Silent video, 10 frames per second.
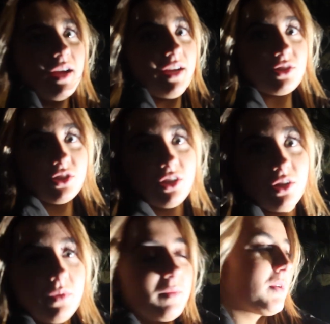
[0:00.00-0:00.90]
Actually, you
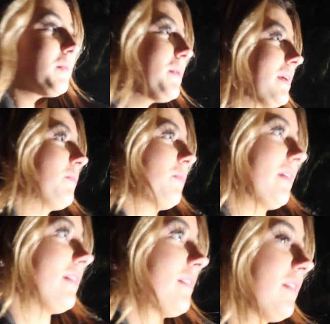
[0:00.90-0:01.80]
know what? Probably we
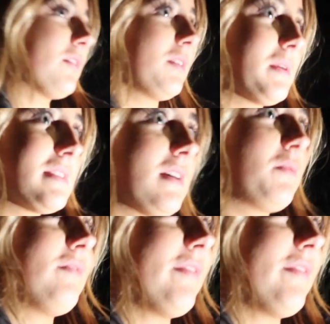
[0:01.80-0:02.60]
are the only ones that would